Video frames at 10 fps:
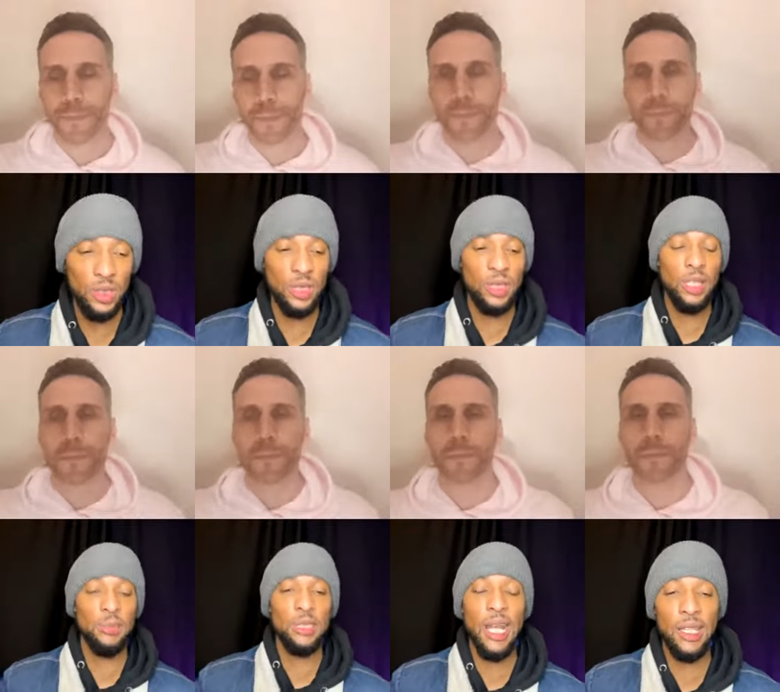Speaker 1: His name
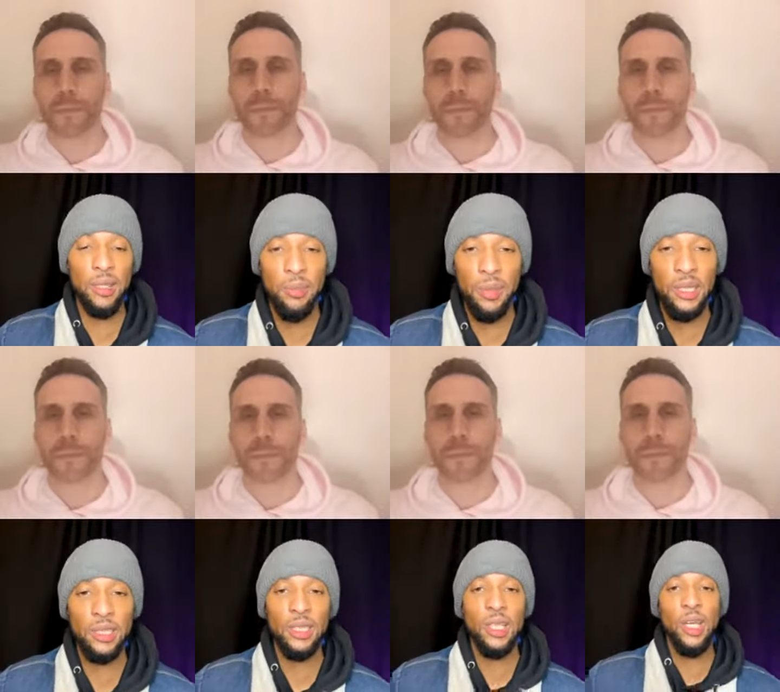is Jackie
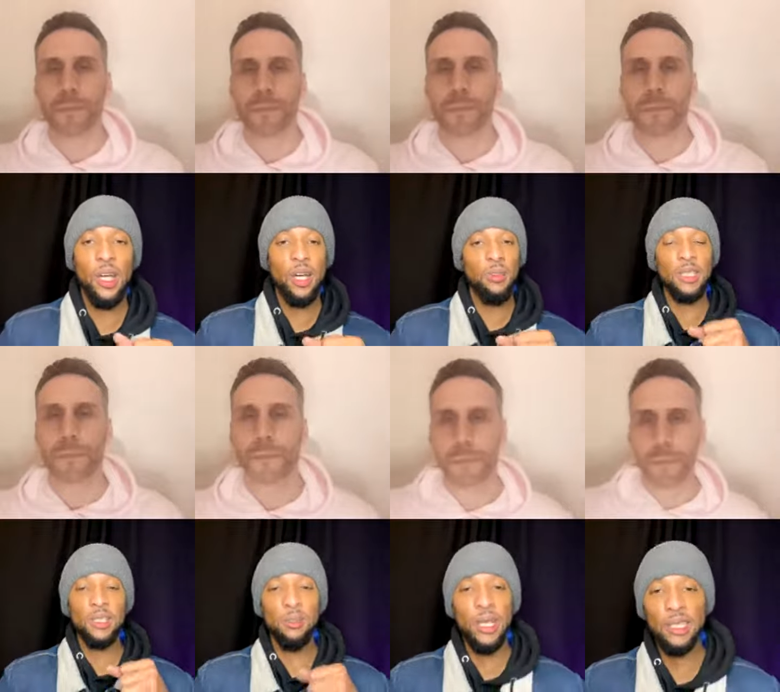Beats. Um, he's
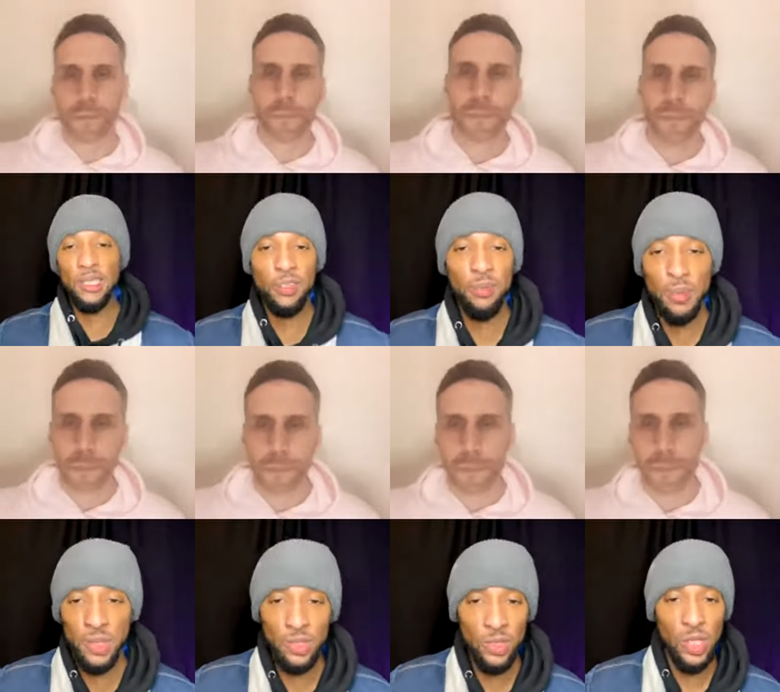amazing. Mm-hmm. He's from
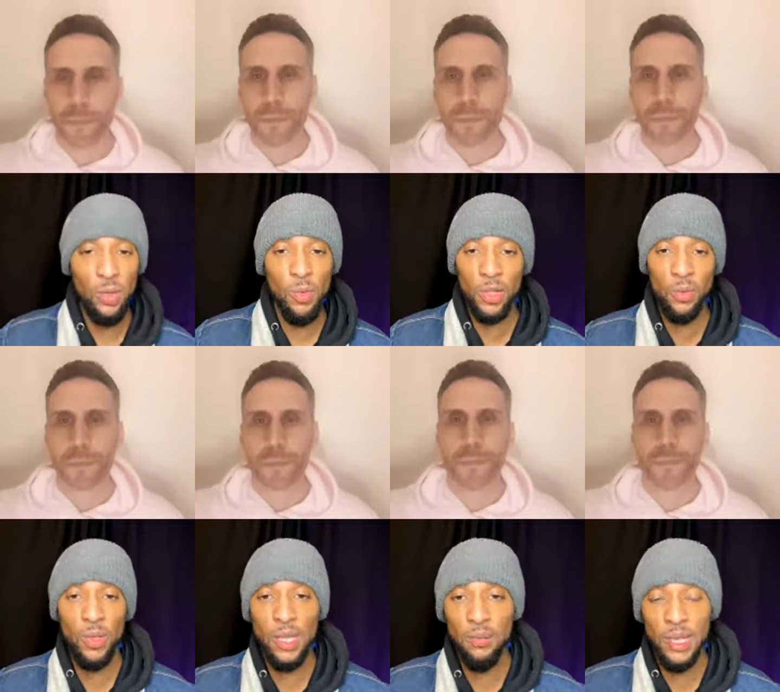Minnesota. I'm working
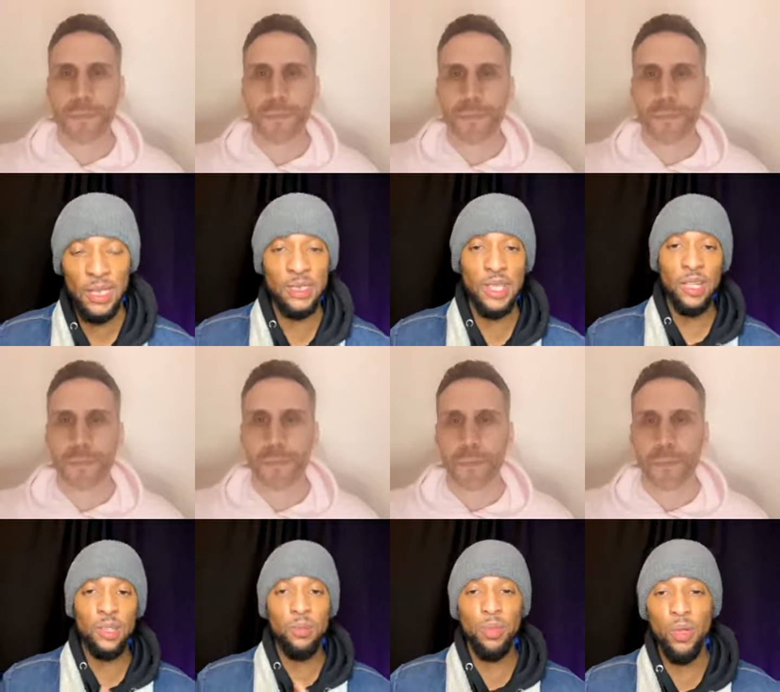with him next. Shout out
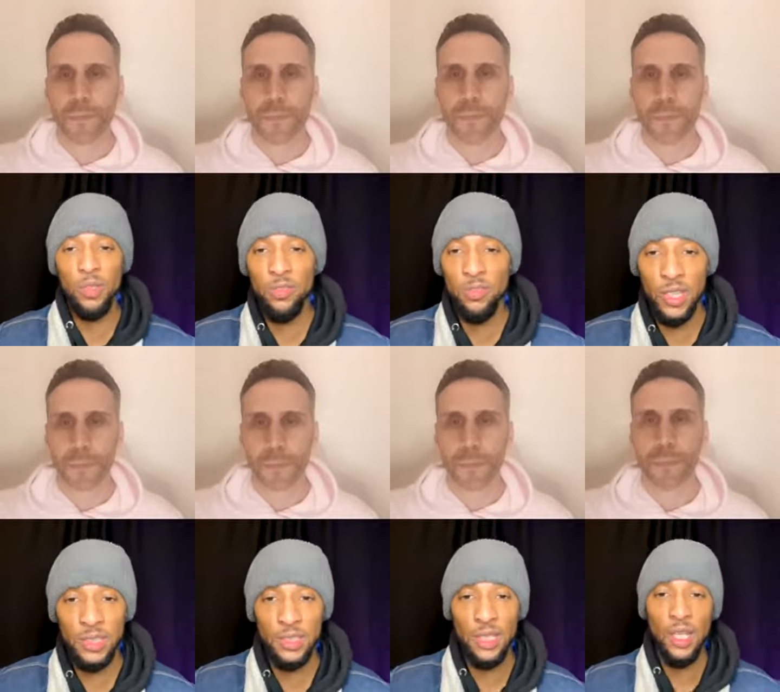to Brody
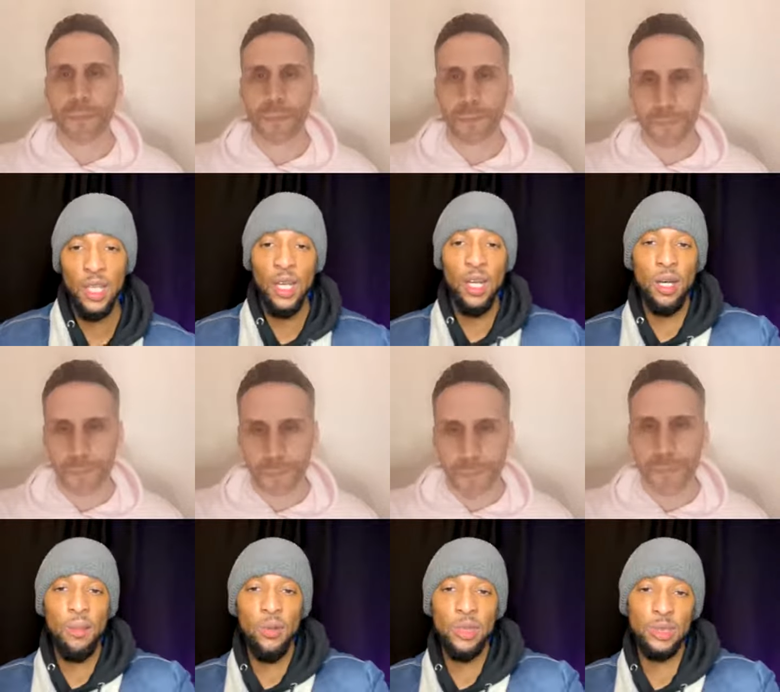Fresh. Um, I
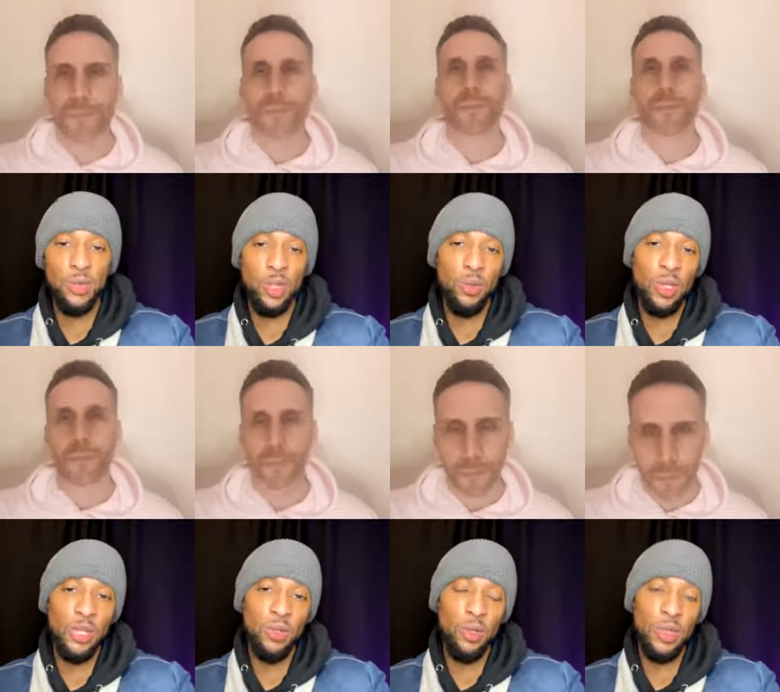always want to
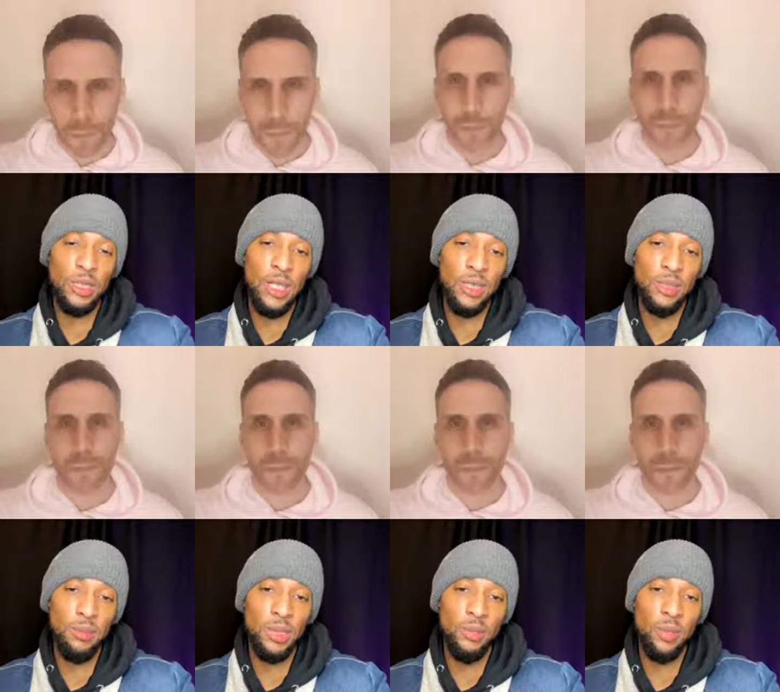give a quick shout out to
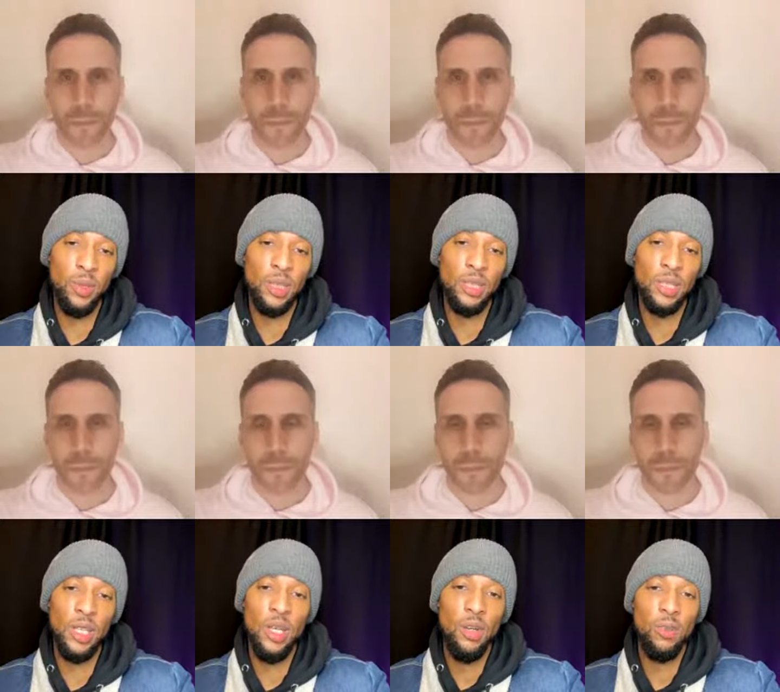my supporters.
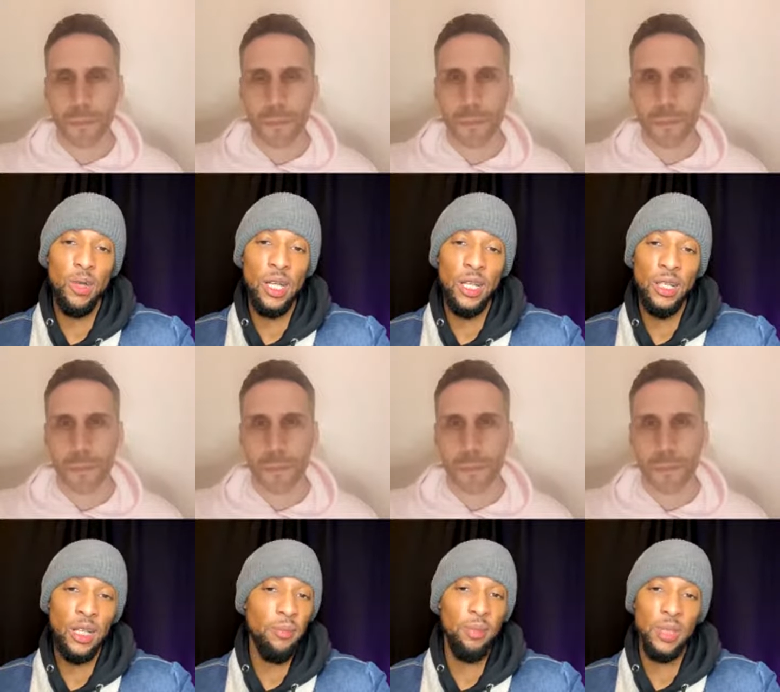Rain,
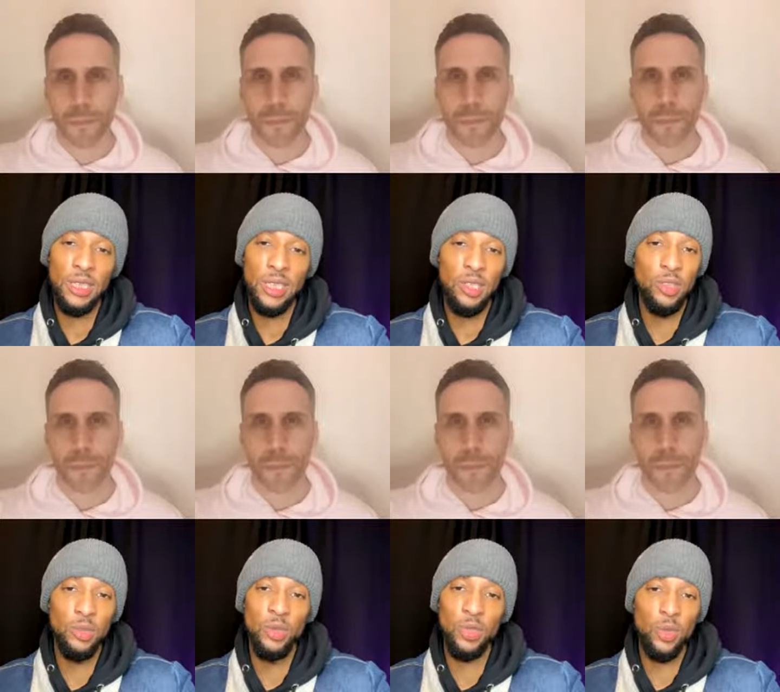appreciate you.
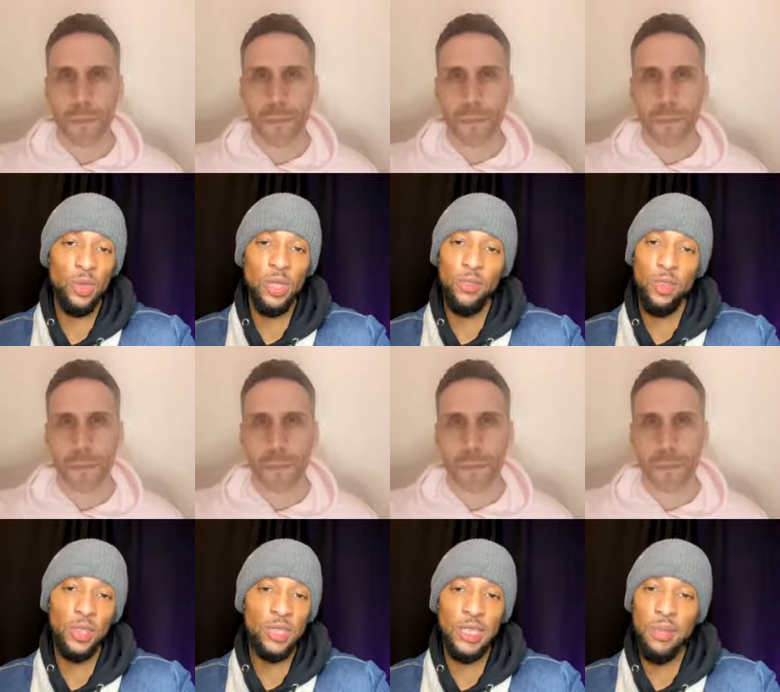Suni, of
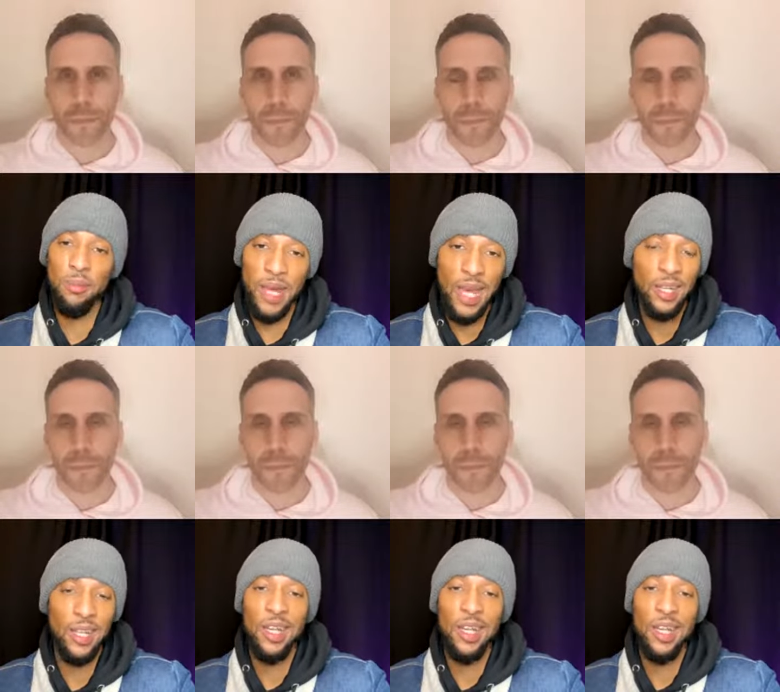course, J Mac,